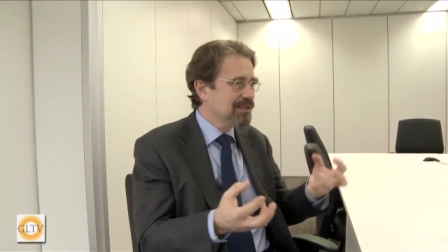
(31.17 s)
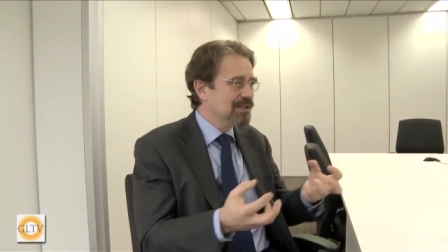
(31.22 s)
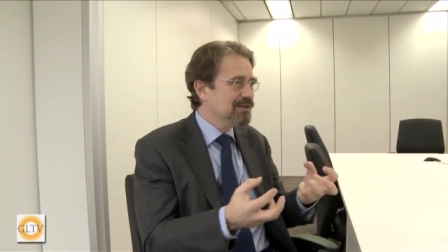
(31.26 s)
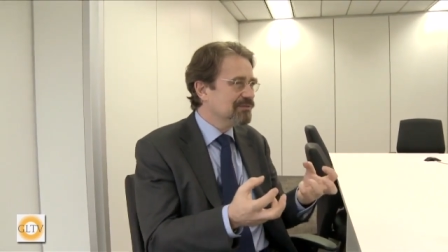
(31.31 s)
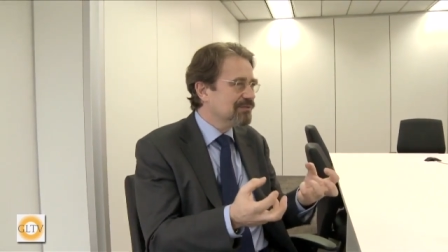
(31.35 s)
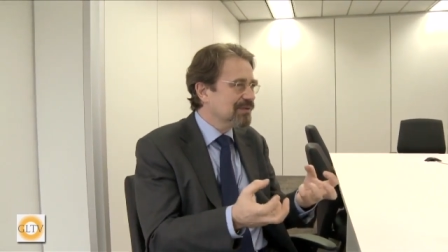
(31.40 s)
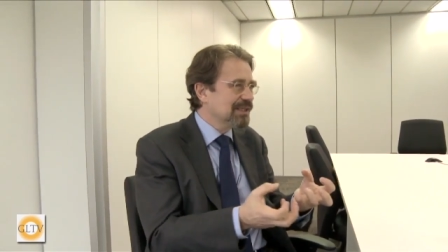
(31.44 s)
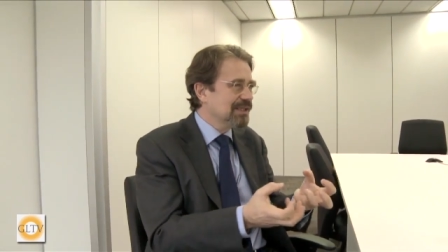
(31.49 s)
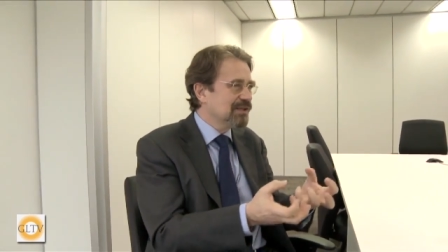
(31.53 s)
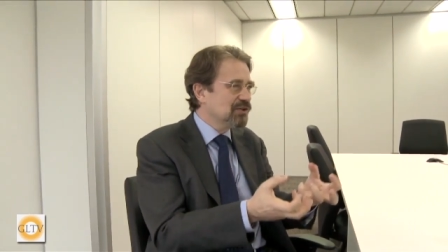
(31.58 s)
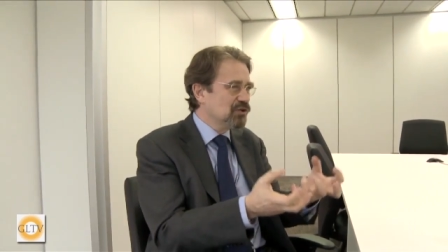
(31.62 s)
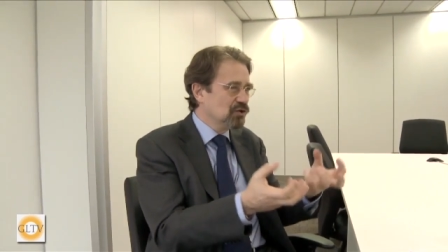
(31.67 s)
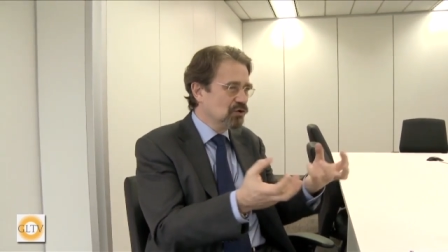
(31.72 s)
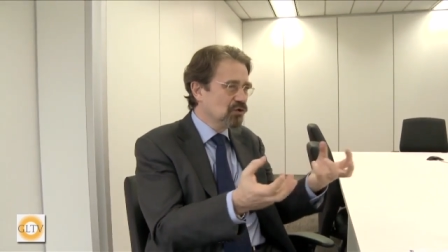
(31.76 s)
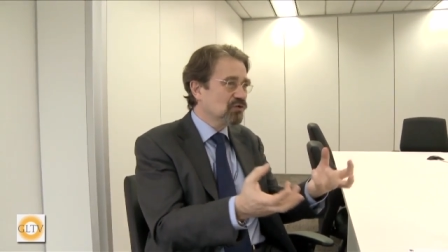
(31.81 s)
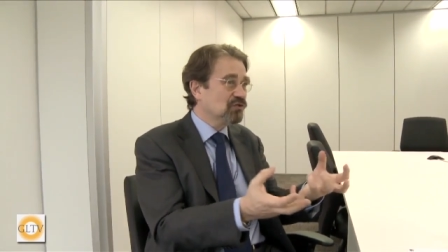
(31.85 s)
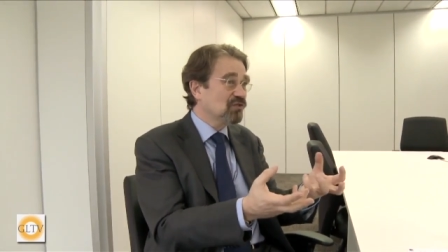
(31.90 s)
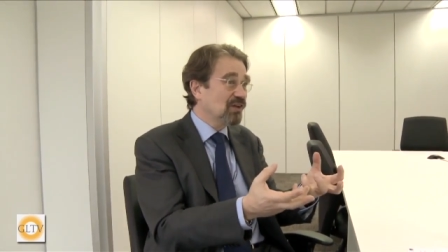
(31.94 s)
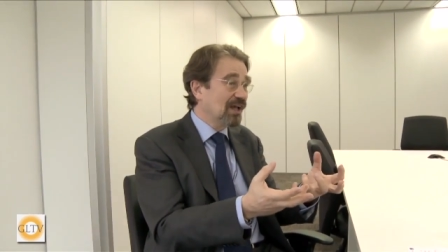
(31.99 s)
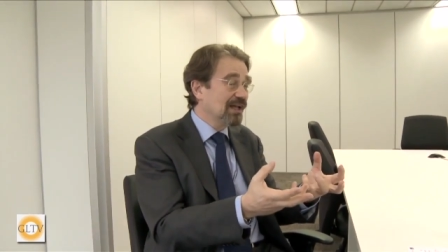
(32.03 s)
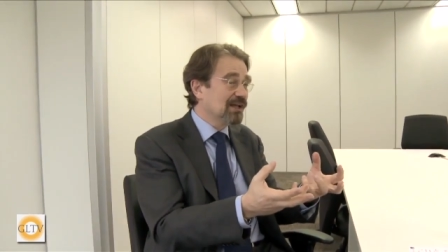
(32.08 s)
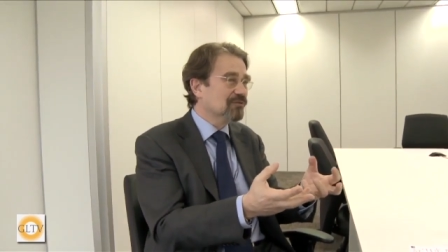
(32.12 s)
even in
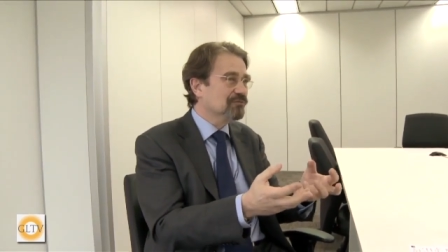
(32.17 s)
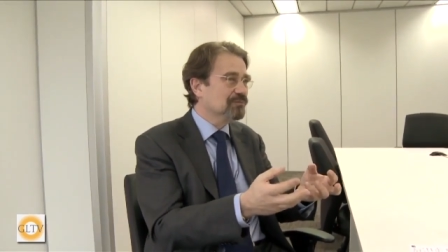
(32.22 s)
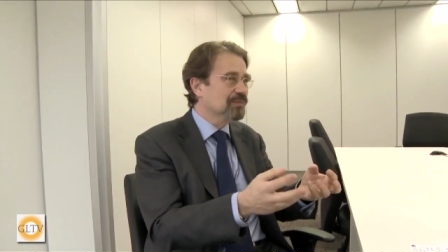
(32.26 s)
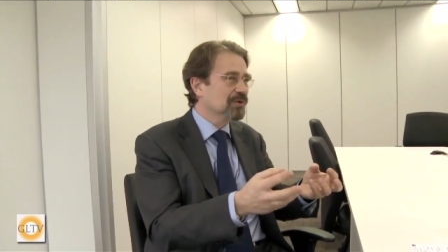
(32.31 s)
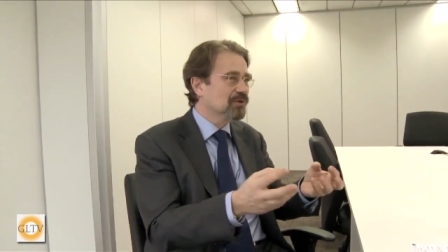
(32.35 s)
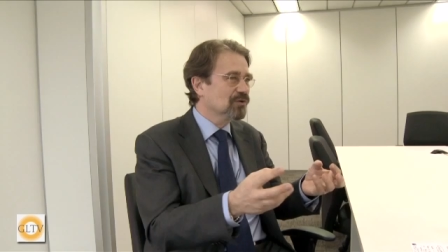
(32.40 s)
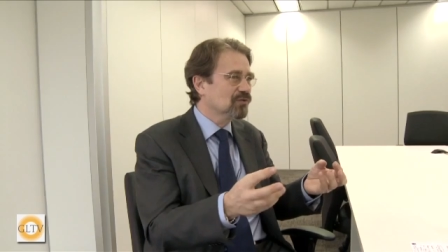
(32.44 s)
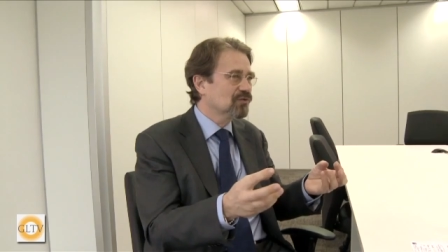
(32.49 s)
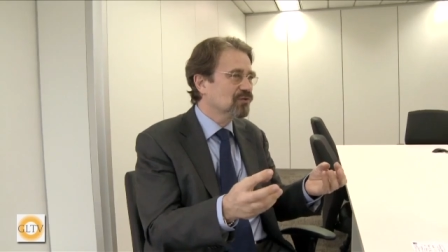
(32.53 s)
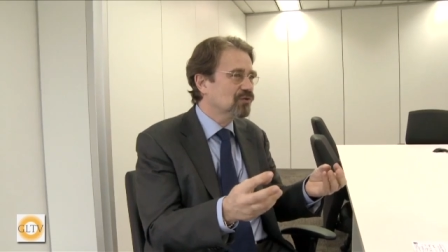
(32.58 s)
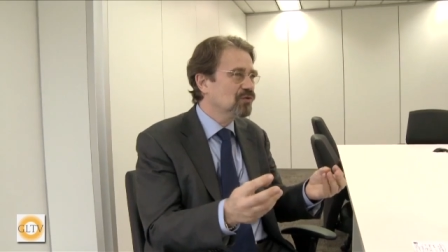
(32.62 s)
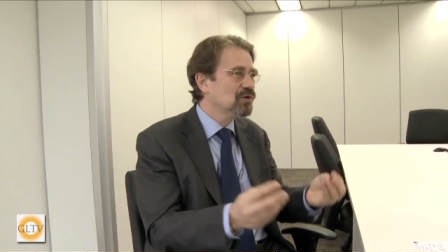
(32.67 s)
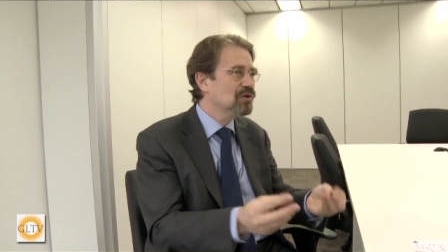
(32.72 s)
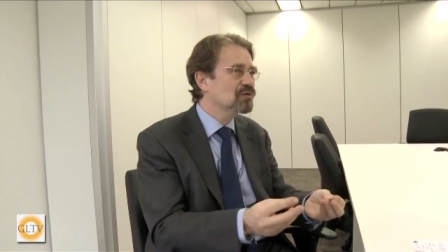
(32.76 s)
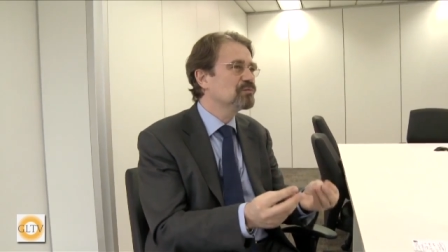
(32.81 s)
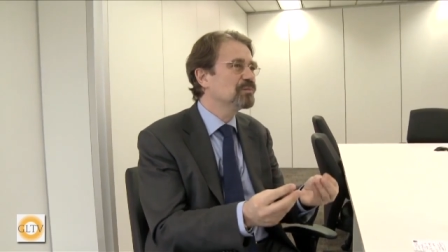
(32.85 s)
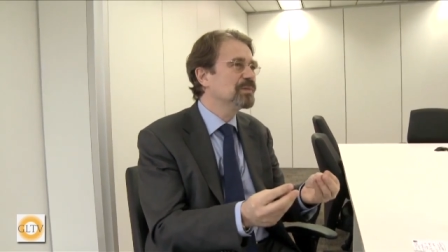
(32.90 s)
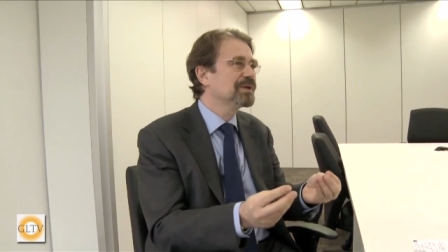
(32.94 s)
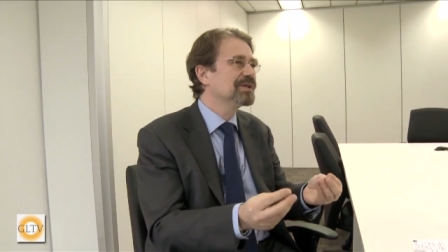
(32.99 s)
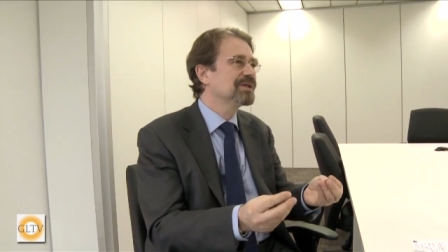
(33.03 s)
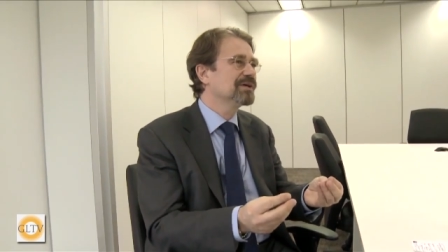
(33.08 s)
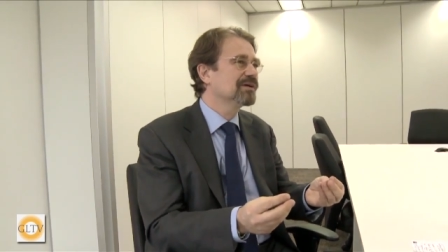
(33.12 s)
yourself, because you
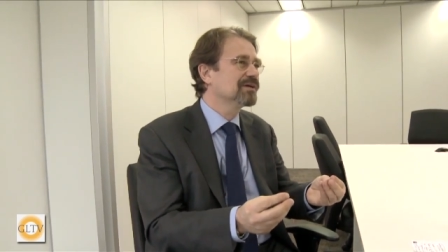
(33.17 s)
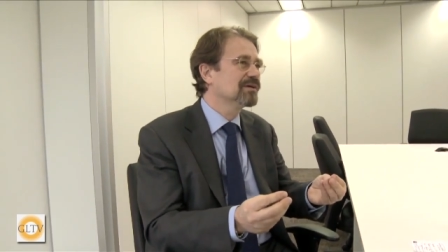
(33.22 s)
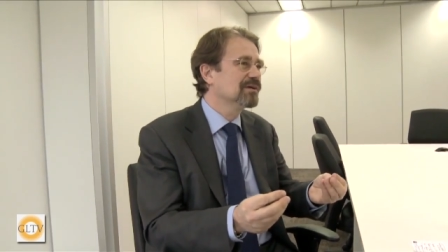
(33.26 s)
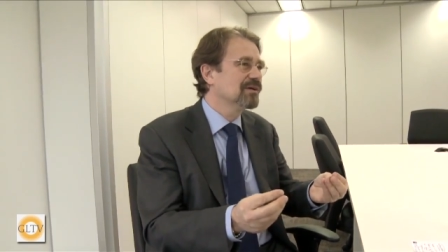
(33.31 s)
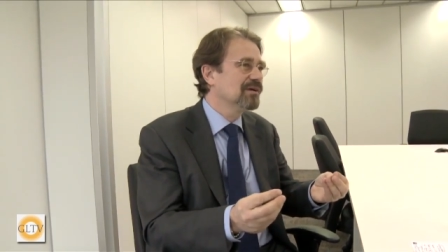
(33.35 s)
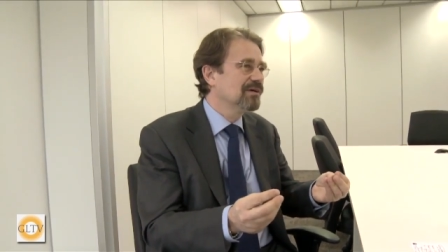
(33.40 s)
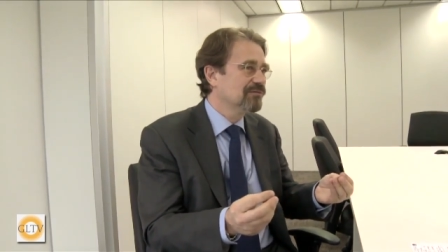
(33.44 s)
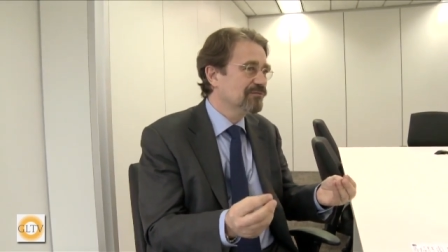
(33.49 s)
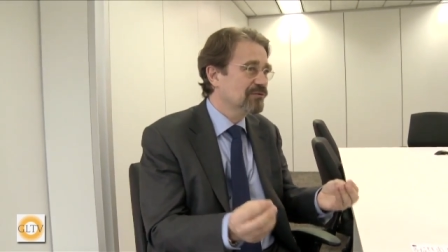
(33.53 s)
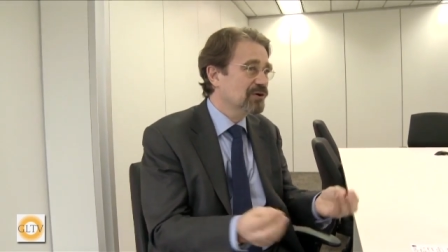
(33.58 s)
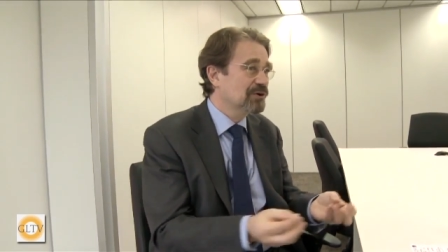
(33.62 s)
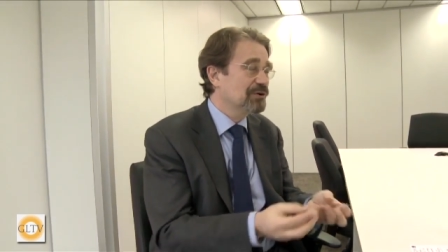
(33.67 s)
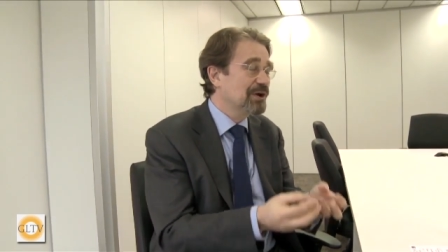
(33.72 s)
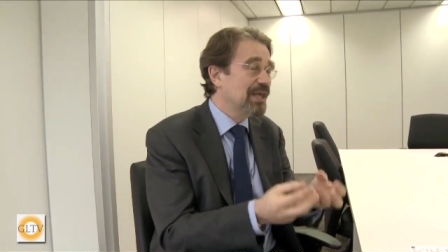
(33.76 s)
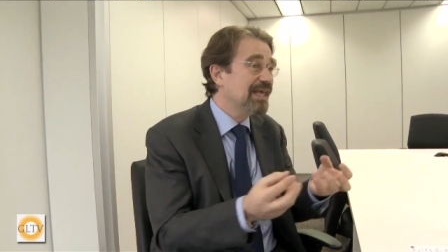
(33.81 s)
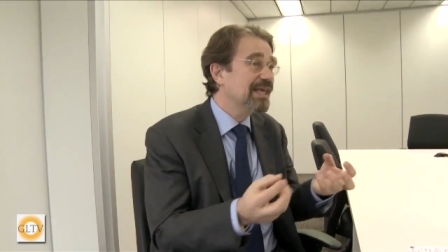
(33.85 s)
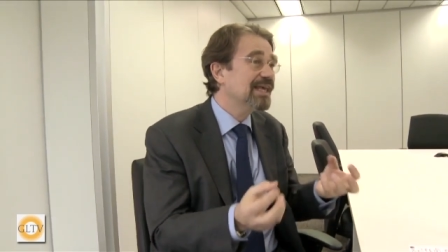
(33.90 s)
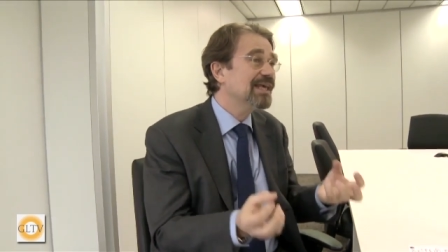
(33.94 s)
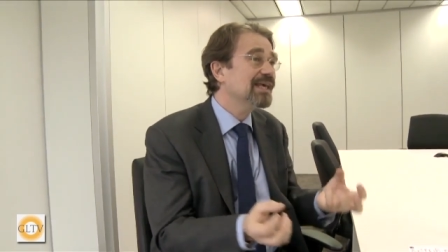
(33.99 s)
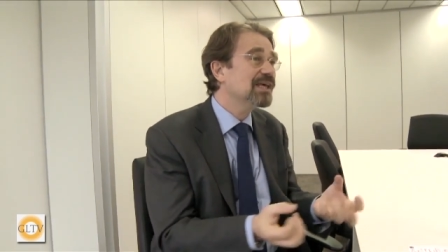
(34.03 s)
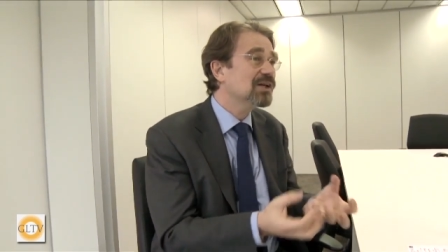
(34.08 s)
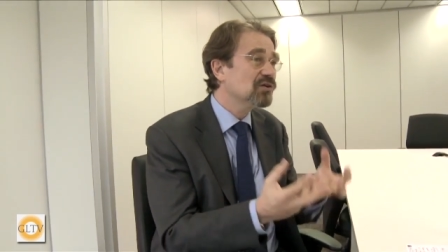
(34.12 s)
have been a
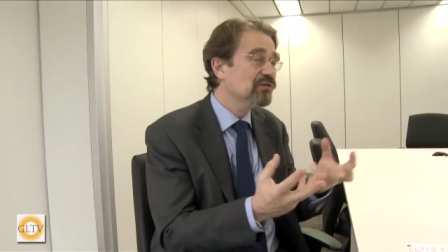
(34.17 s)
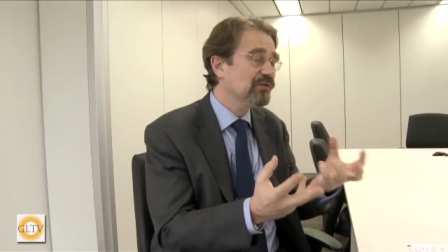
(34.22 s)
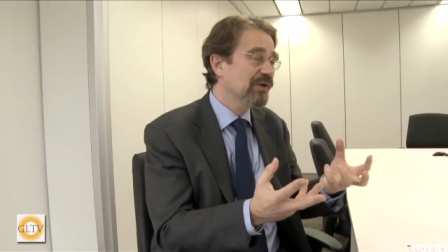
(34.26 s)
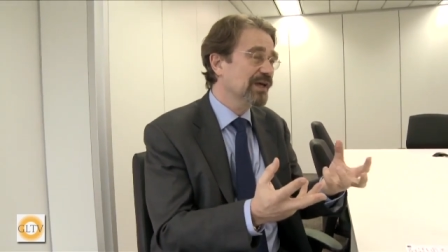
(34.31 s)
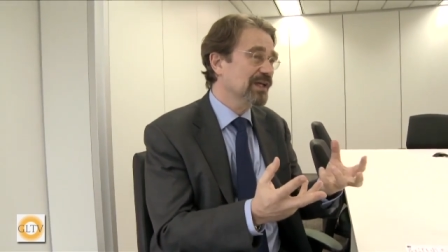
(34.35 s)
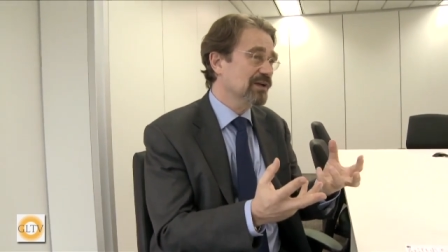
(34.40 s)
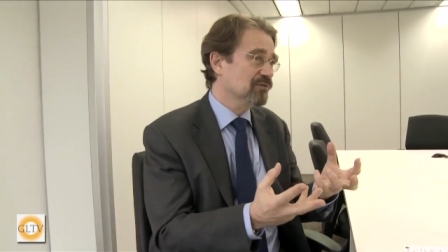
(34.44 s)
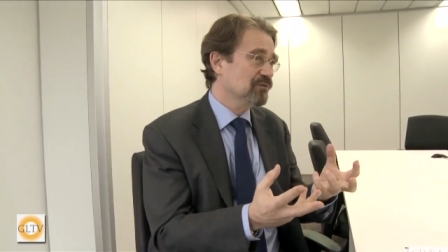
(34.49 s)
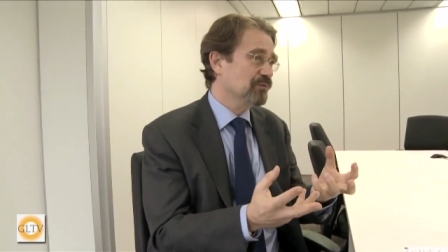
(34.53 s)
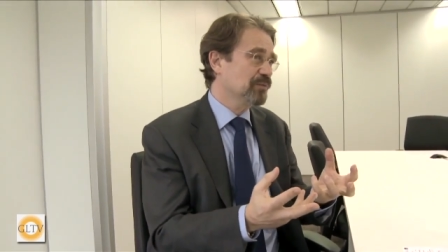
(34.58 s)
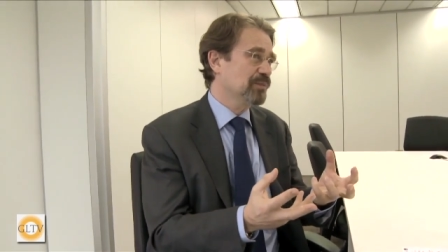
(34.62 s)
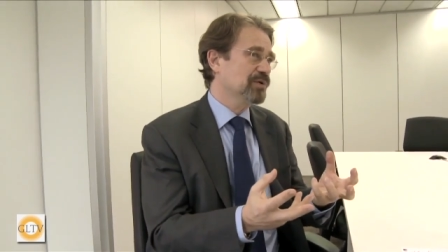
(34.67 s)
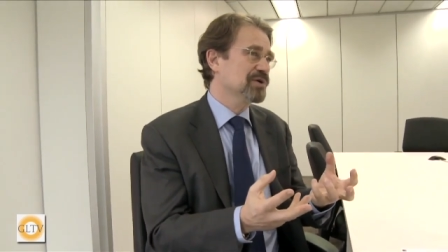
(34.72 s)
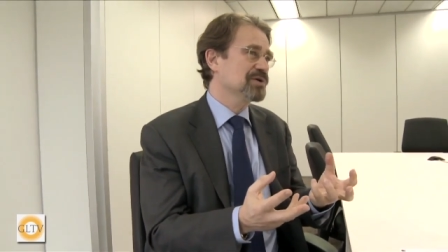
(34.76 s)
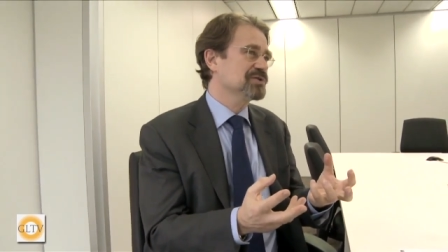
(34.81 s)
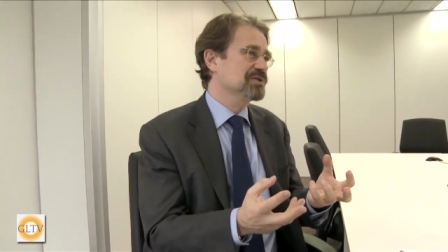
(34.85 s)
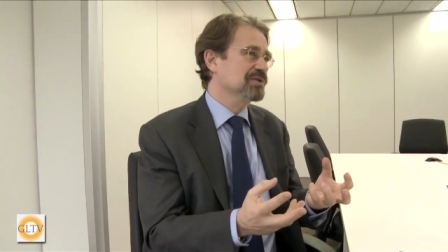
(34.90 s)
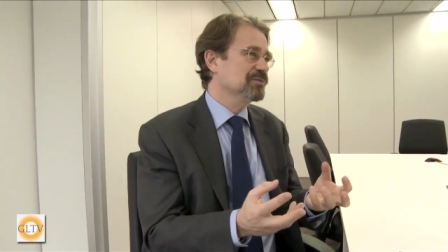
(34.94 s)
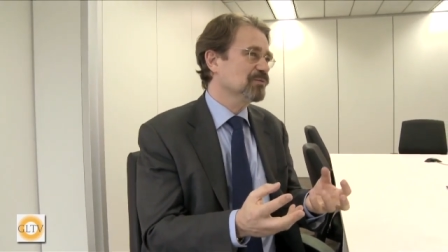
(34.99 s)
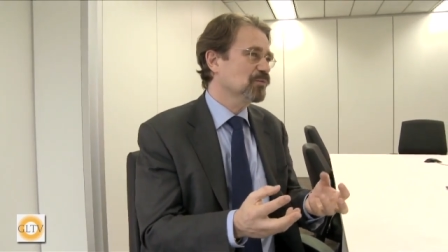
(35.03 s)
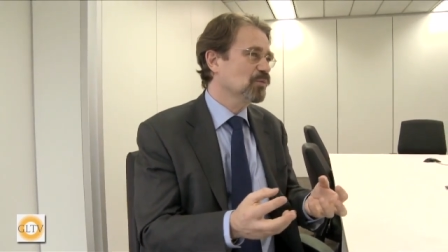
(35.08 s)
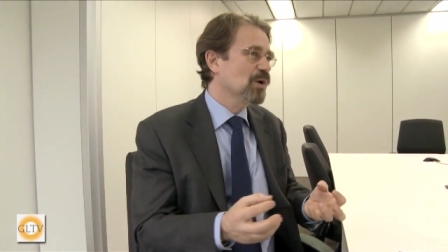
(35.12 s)
very innovative
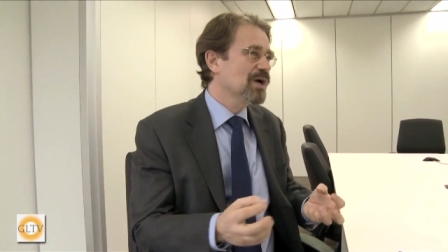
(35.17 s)
person?